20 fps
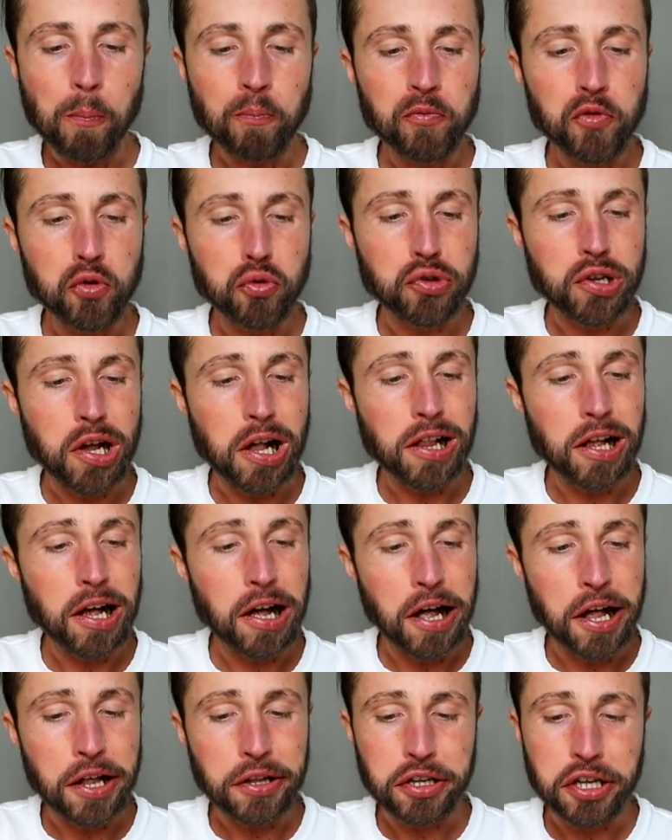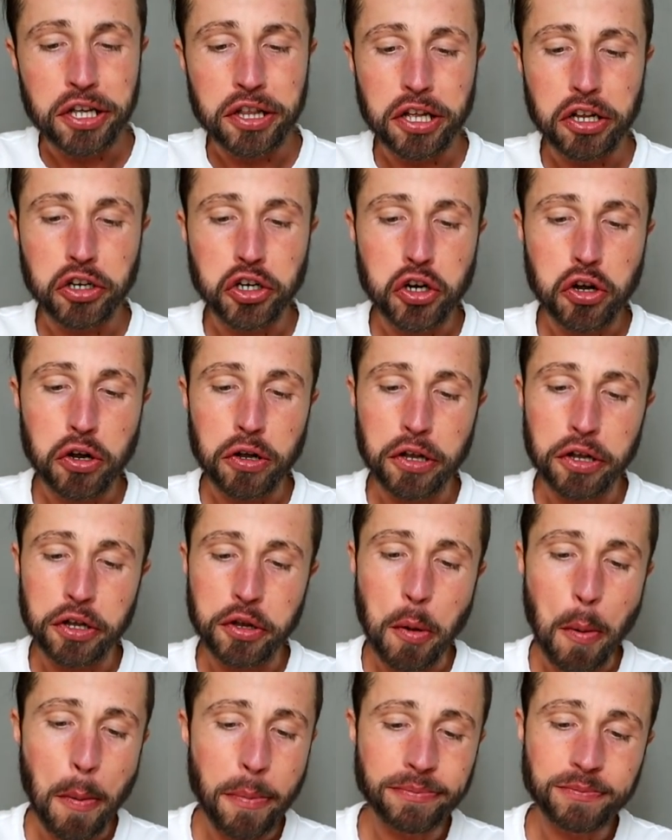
Nutella and Kinder chocolate